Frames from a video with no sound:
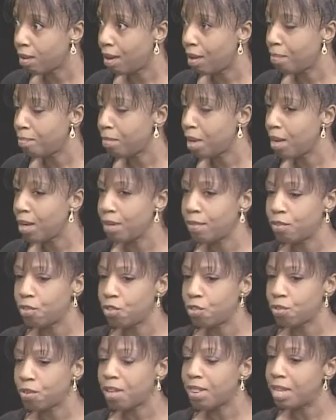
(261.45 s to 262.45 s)
I'm not even
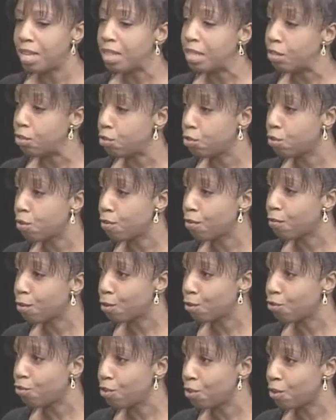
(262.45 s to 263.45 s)
sure. I think this is her
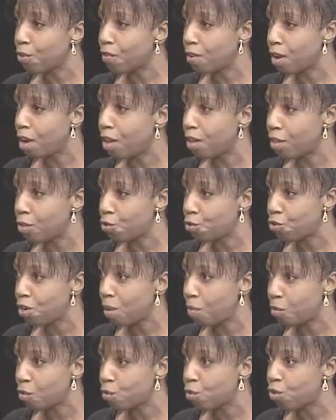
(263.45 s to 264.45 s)
first year of college. Her
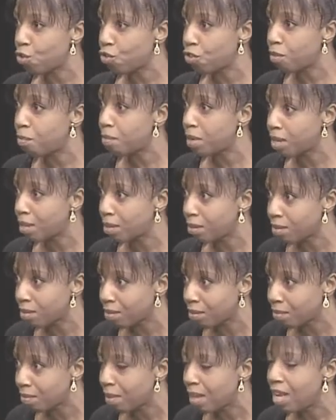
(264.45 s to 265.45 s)
name is Christian Mills.